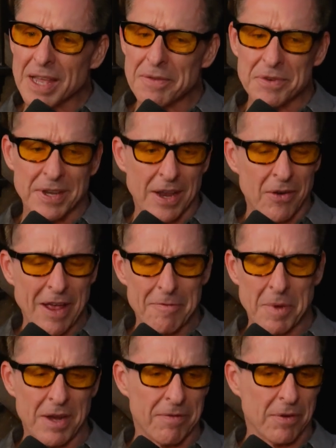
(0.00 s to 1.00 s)
And if you're saying, I don't
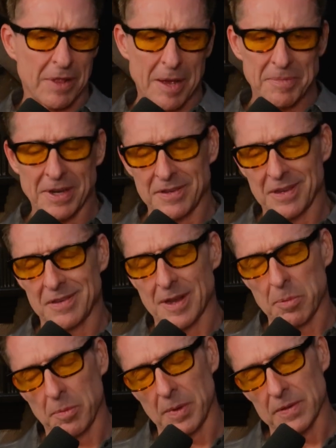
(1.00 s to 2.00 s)
have money for a lab test
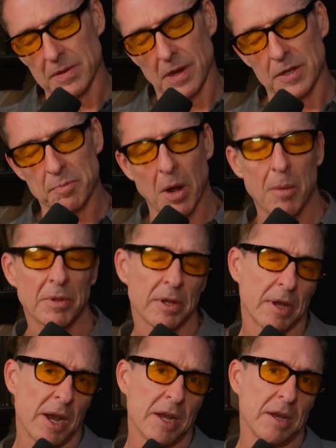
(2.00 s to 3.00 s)
and supplements, it's
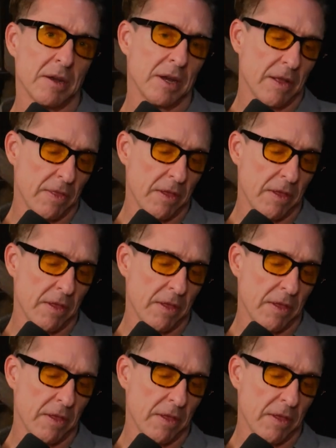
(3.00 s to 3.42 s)
probably a good idea